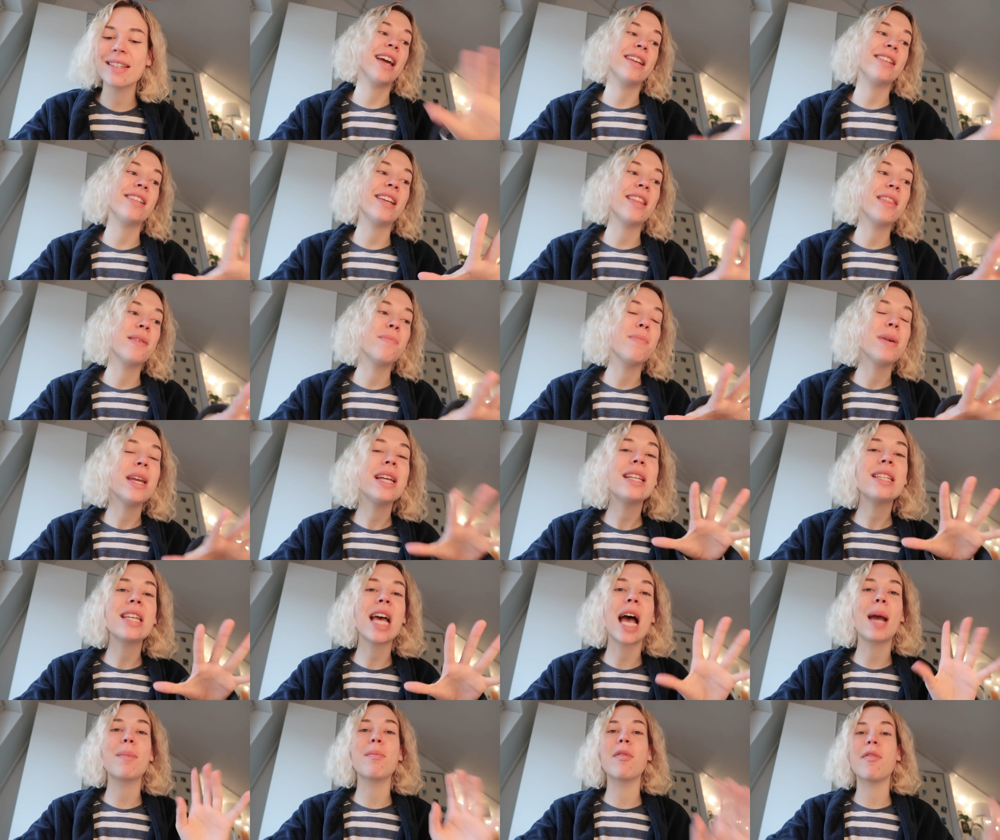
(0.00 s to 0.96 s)
And in the
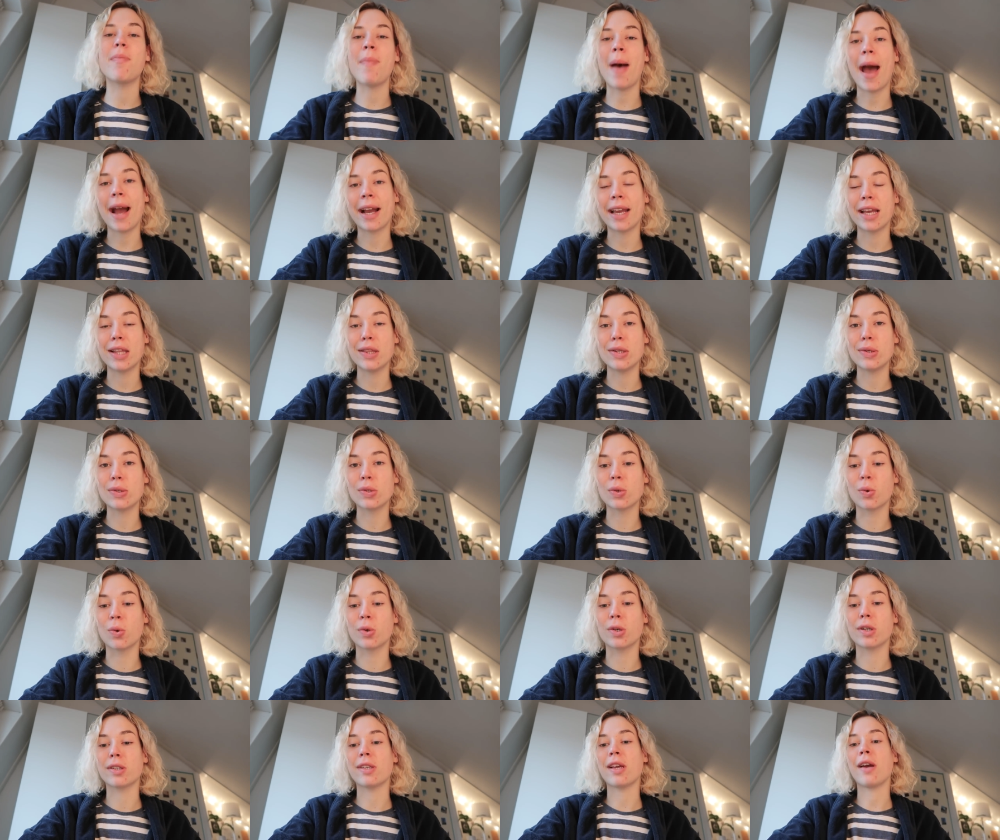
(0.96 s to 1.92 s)
meantime of packing those
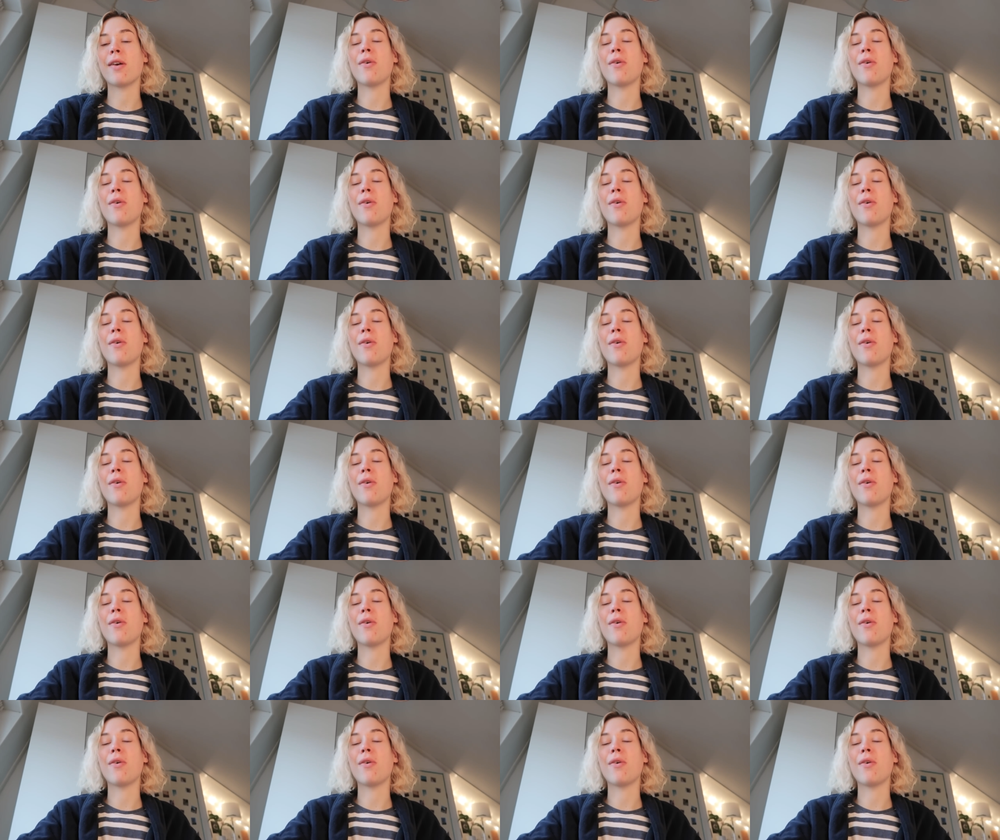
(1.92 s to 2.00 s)
orders,